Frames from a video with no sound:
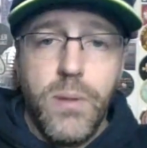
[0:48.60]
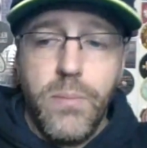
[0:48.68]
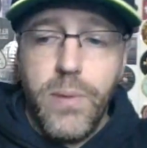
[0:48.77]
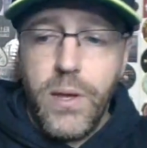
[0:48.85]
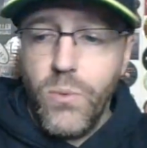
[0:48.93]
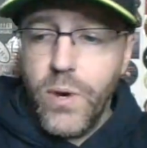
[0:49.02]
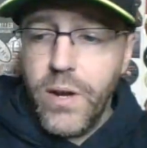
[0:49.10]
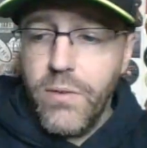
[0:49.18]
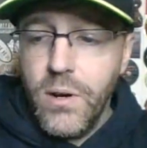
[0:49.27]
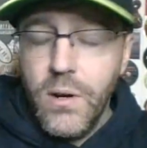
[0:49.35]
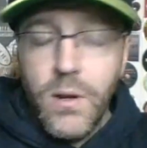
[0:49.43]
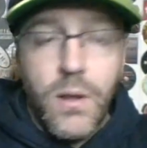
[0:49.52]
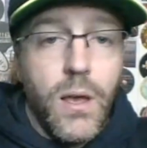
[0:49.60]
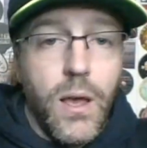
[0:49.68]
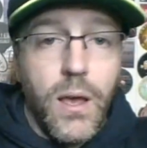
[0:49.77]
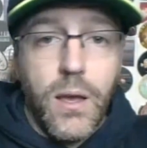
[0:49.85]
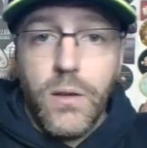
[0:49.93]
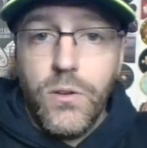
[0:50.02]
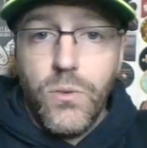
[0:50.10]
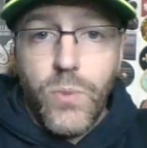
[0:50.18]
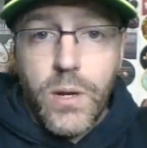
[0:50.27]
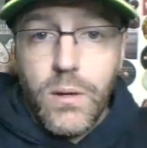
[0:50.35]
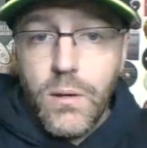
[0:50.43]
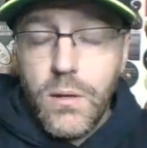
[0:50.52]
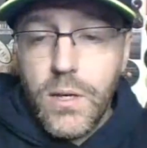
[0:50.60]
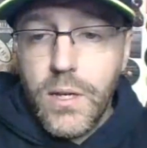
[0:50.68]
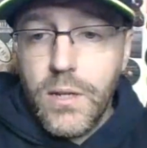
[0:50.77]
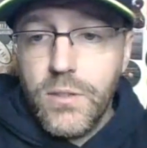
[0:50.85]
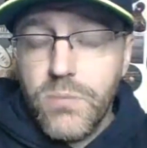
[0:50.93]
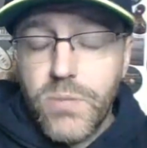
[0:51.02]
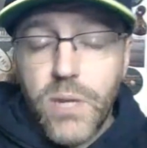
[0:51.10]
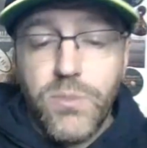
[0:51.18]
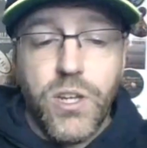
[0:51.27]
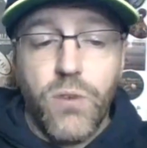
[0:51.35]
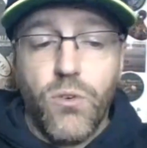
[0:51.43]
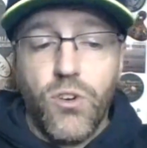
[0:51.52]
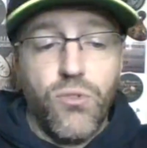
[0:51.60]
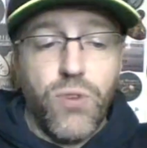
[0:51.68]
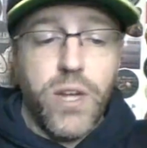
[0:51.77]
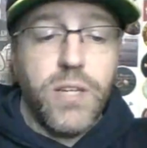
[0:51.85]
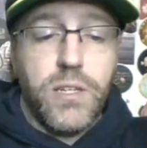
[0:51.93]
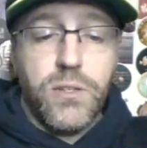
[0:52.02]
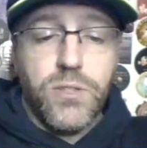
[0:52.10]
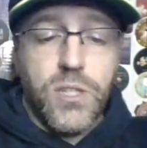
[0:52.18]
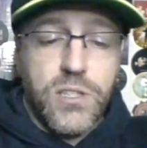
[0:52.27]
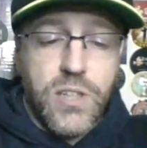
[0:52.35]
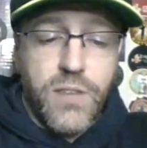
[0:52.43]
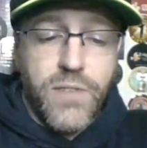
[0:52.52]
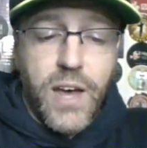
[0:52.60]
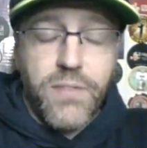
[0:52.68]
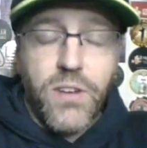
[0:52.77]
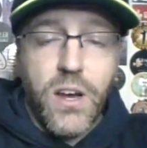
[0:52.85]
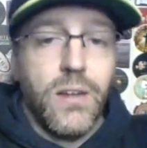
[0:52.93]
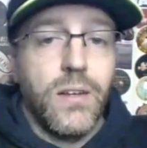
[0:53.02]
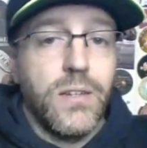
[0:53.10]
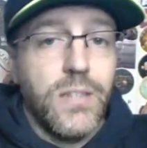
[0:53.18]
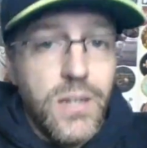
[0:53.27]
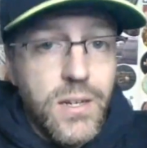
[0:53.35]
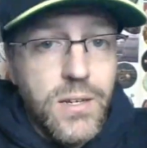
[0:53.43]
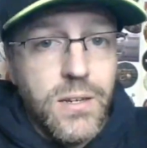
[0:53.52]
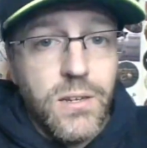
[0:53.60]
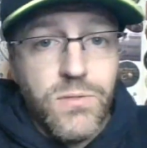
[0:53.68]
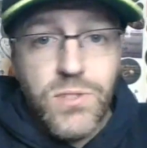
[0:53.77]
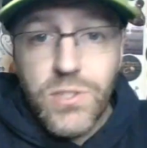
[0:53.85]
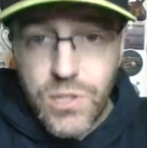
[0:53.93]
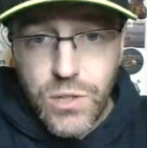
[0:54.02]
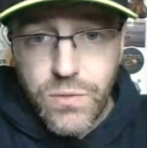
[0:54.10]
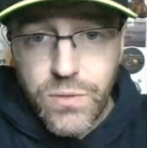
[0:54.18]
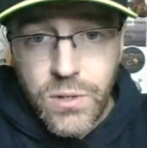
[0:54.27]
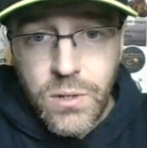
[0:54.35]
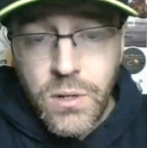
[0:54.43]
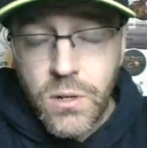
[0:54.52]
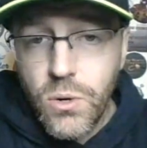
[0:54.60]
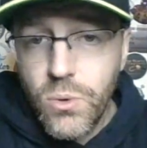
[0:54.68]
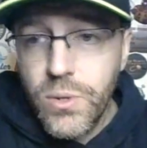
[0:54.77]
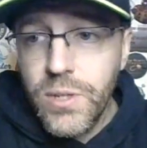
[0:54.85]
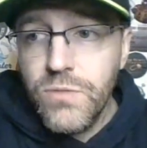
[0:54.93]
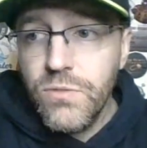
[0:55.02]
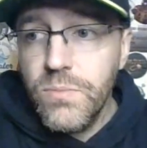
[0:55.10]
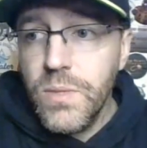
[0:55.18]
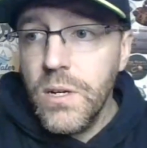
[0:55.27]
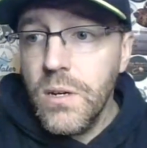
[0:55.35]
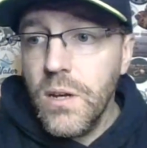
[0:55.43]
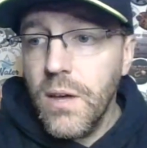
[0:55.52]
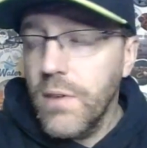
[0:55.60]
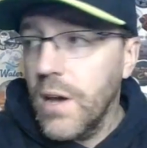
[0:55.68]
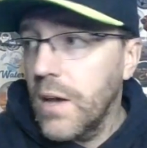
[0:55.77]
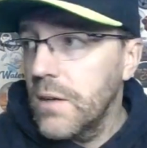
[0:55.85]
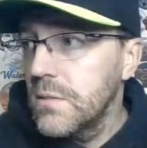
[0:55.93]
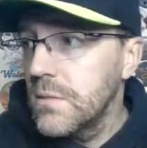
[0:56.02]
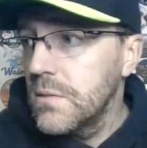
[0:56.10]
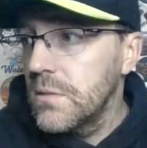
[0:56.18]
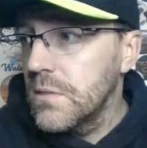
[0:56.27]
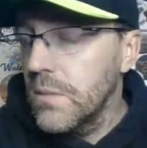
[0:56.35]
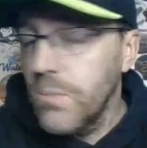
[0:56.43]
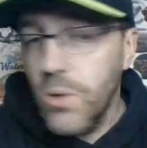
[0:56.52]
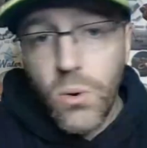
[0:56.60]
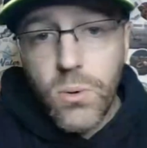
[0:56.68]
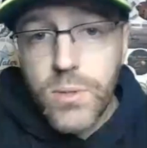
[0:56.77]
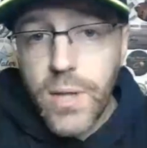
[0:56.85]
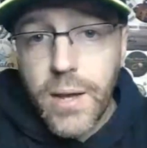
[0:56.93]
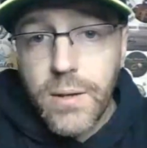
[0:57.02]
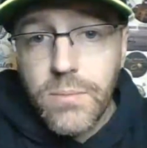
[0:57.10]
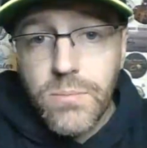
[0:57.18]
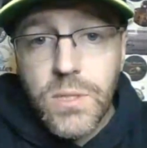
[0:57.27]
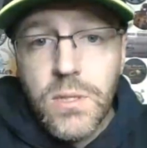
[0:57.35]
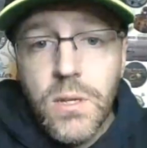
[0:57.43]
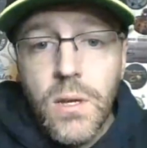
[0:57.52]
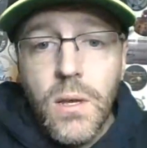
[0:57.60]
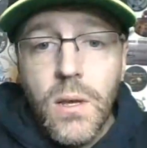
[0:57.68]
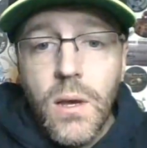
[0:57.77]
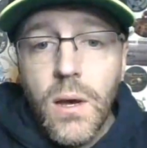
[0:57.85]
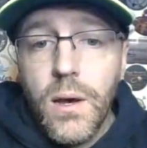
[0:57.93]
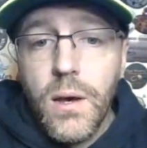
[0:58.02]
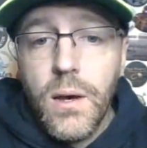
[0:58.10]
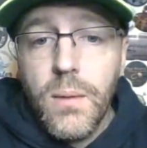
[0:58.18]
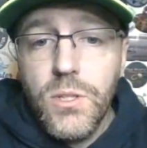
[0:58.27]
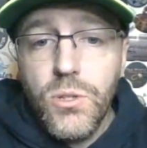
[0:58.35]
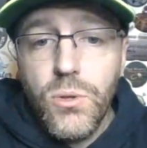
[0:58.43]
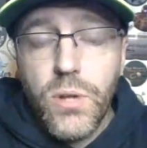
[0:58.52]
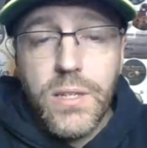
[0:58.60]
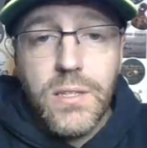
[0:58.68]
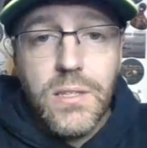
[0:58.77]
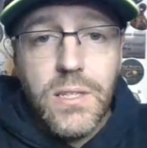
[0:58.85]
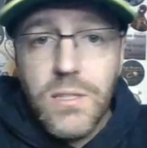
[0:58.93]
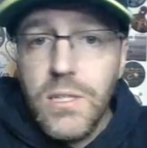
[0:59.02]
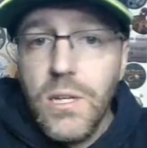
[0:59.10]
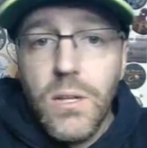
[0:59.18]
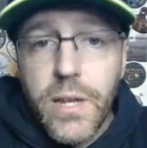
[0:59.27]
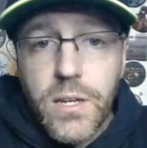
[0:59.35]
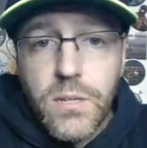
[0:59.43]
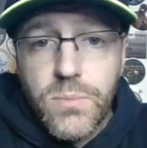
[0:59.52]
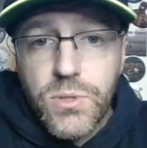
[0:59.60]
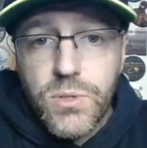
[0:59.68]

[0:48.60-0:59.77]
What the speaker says: whatever, and you win. And sometimes you get great deals on stuff. I've gotten a ton of silver coins from there. I've gotten some gold items. I do a lot of Disney collectibles on